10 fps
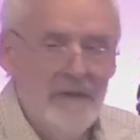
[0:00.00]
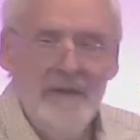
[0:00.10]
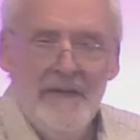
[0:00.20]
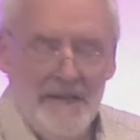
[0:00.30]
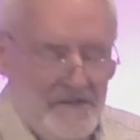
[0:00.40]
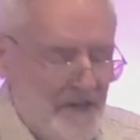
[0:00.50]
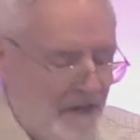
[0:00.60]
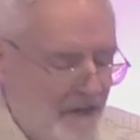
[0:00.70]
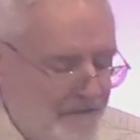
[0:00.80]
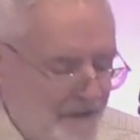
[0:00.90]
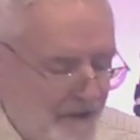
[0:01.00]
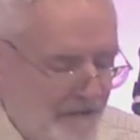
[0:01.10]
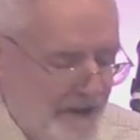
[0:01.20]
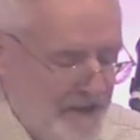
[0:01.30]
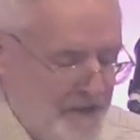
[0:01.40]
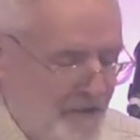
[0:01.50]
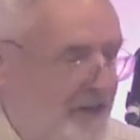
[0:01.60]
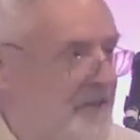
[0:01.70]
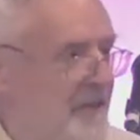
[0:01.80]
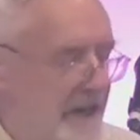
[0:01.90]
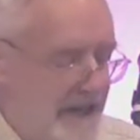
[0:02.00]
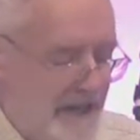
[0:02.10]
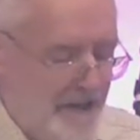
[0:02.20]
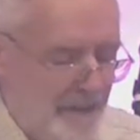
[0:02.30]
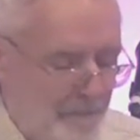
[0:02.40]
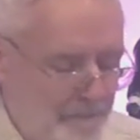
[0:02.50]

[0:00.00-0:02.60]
It's hard for the rich to enter the kingdom.